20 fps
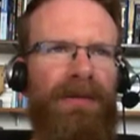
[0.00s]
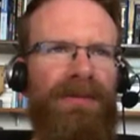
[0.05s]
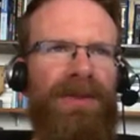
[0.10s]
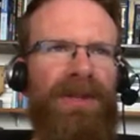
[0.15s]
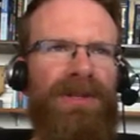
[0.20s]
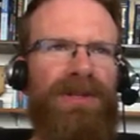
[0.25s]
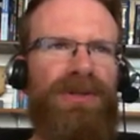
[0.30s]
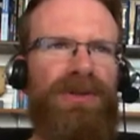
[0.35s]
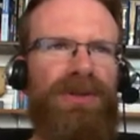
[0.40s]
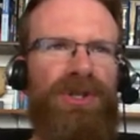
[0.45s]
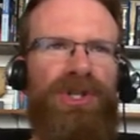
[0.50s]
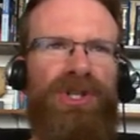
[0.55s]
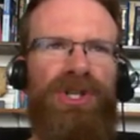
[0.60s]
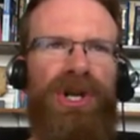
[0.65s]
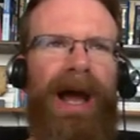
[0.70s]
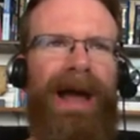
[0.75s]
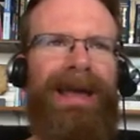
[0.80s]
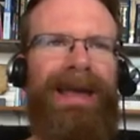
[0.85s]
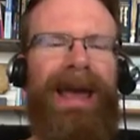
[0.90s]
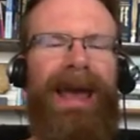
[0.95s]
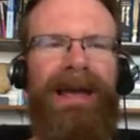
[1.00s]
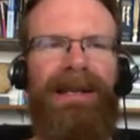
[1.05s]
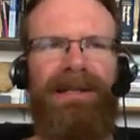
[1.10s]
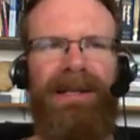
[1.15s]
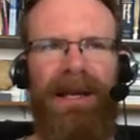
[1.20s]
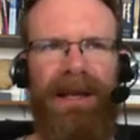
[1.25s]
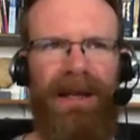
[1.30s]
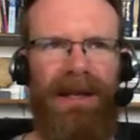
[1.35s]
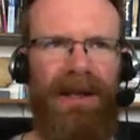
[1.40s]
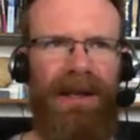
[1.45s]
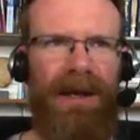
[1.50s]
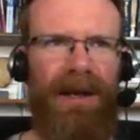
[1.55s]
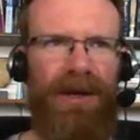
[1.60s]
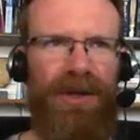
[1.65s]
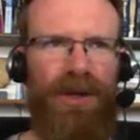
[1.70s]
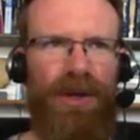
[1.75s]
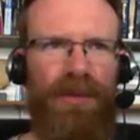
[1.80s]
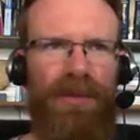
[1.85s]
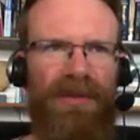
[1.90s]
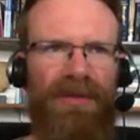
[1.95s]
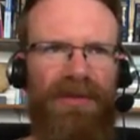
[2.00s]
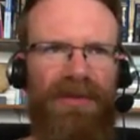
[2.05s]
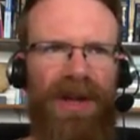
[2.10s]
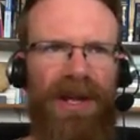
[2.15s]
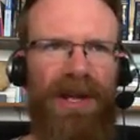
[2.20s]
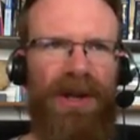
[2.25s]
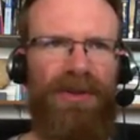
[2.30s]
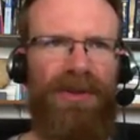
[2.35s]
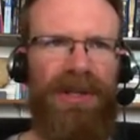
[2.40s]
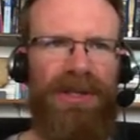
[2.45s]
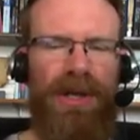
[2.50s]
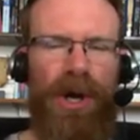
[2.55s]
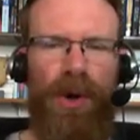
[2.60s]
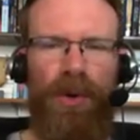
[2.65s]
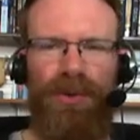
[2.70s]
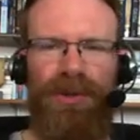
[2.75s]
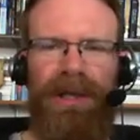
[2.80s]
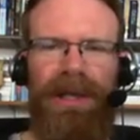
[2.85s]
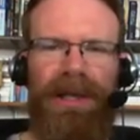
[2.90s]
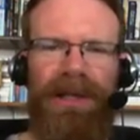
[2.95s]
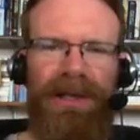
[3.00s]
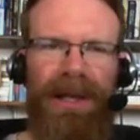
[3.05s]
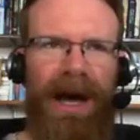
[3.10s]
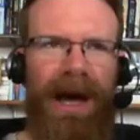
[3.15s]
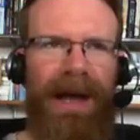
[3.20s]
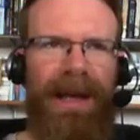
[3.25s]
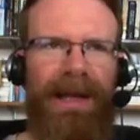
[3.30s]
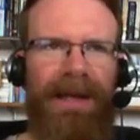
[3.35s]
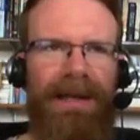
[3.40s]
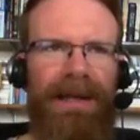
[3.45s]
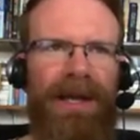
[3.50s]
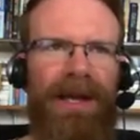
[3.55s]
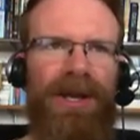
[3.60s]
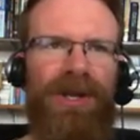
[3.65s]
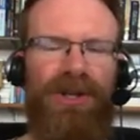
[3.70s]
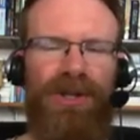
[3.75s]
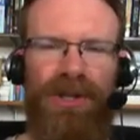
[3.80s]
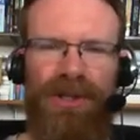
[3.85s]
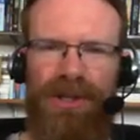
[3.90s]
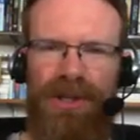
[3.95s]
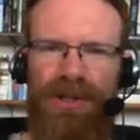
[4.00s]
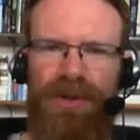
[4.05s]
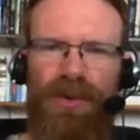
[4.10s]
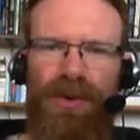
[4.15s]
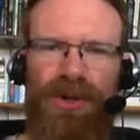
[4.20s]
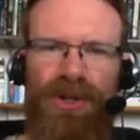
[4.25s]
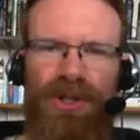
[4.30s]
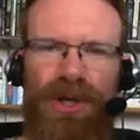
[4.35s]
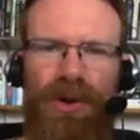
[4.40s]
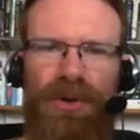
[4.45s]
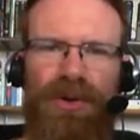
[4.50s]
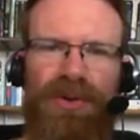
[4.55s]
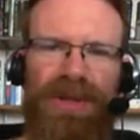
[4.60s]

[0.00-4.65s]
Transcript: uh, human figure that's holding a lion, just to sort of show you the size. This, if you